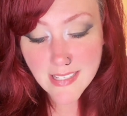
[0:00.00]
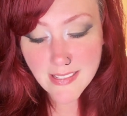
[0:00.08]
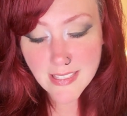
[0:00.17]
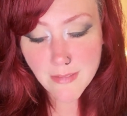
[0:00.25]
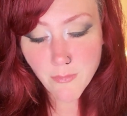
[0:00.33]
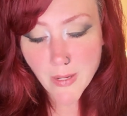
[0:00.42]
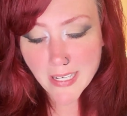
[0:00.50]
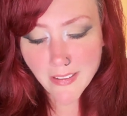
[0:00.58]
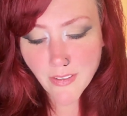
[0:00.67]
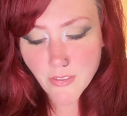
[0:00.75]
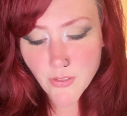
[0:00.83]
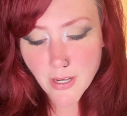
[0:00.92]
He said to
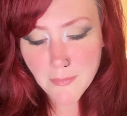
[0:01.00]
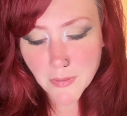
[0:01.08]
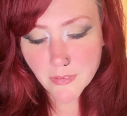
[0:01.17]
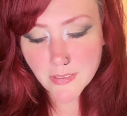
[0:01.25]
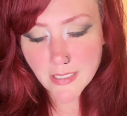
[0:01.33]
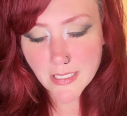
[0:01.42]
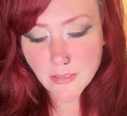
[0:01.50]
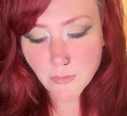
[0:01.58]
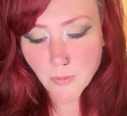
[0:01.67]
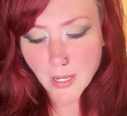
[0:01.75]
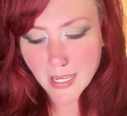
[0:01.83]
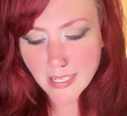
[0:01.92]
them, "Why are you
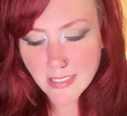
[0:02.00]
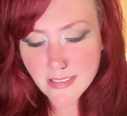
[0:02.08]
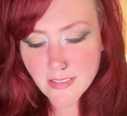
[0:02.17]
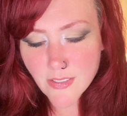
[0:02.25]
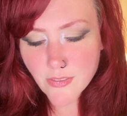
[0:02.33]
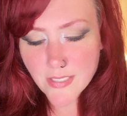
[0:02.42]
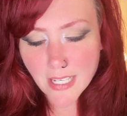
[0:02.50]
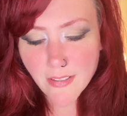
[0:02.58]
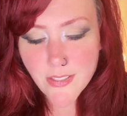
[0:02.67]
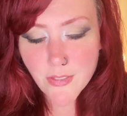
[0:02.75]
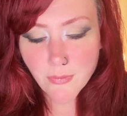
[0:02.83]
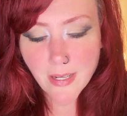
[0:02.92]
troubled? And why
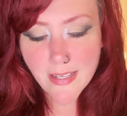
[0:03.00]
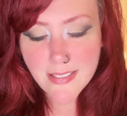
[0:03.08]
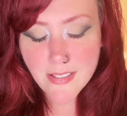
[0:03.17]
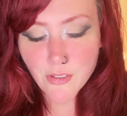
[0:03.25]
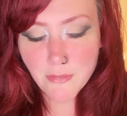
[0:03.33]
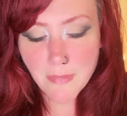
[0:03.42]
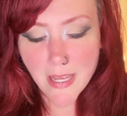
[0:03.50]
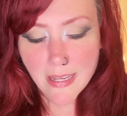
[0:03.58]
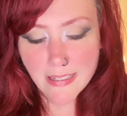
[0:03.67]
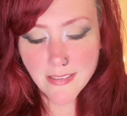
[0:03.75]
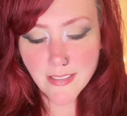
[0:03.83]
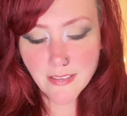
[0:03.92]
do doubts rise in
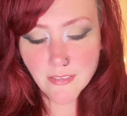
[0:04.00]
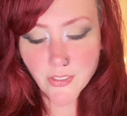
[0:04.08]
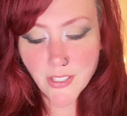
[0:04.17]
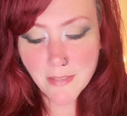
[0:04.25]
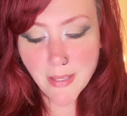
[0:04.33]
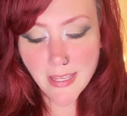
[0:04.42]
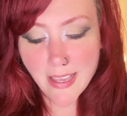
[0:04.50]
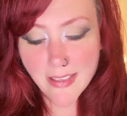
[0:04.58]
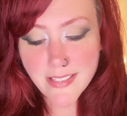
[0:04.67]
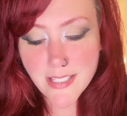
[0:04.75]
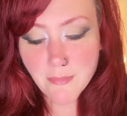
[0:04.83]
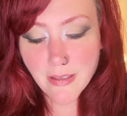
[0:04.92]
your mind? Look
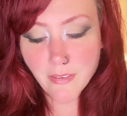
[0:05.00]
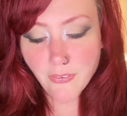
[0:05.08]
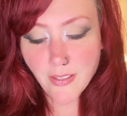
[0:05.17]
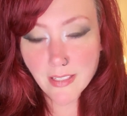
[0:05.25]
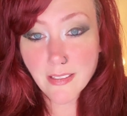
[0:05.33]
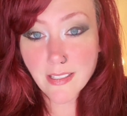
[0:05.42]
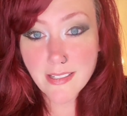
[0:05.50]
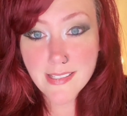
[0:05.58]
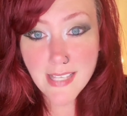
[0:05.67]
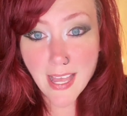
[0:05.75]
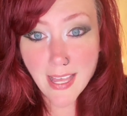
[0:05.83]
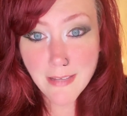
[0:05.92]
at my hands and my
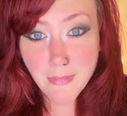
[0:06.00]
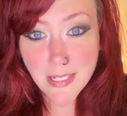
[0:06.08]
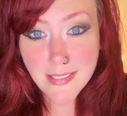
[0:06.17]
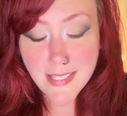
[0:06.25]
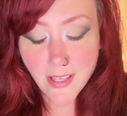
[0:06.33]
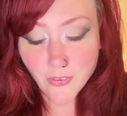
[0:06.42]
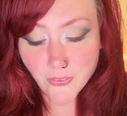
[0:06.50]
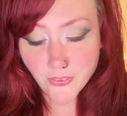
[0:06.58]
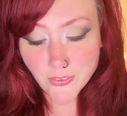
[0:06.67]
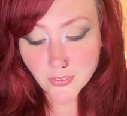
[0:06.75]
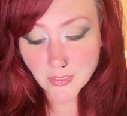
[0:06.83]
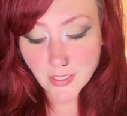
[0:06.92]
feet. It is I
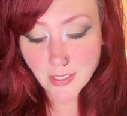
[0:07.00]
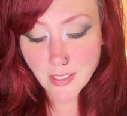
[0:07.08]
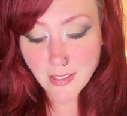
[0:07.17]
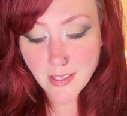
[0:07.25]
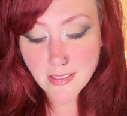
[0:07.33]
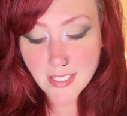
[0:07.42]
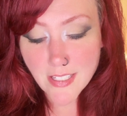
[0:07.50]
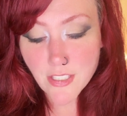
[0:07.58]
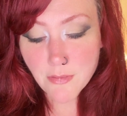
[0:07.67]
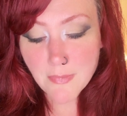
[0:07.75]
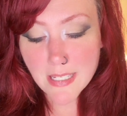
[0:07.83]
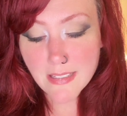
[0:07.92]
myself.
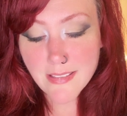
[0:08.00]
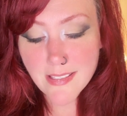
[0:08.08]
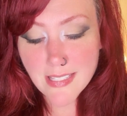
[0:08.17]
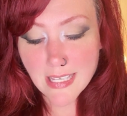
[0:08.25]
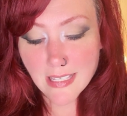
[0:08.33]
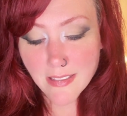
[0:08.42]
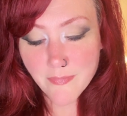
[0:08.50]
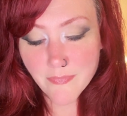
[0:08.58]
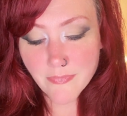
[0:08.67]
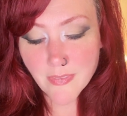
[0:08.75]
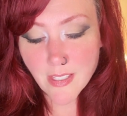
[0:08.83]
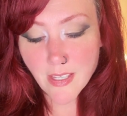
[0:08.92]
Touch me and
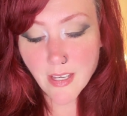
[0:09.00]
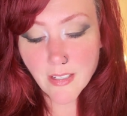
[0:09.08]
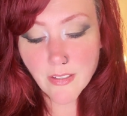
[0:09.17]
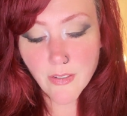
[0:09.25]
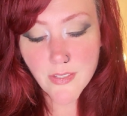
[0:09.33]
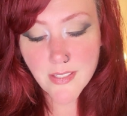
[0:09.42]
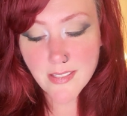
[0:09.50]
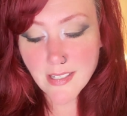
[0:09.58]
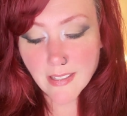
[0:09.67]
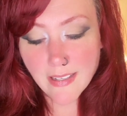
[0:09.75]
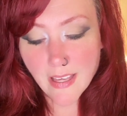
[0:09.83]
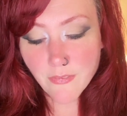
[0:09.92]
see. A
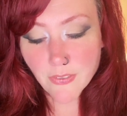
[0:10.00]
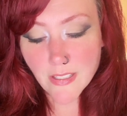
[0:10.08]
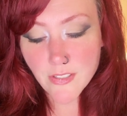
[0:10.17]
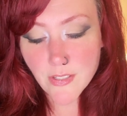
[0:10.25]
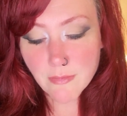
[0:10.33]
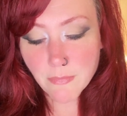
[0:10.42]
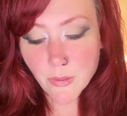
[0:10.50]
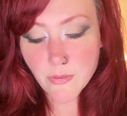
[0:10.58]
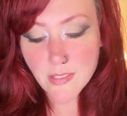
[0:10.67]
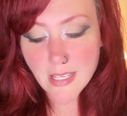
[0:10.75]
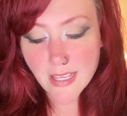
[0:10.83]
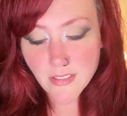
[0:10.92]
ghost does not have flesh
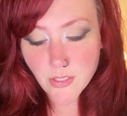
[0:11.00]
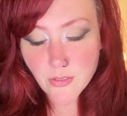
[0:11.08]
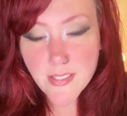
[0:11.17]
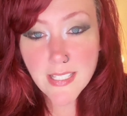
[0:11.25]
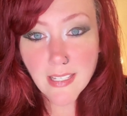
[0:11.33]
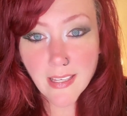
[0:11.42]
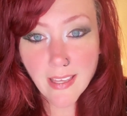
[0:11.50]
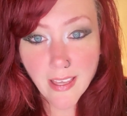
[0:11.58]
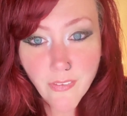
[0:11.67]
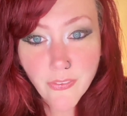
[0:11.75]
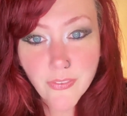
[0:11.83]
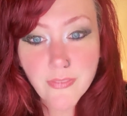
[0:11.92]
and bones, as you
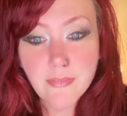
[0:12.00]
see I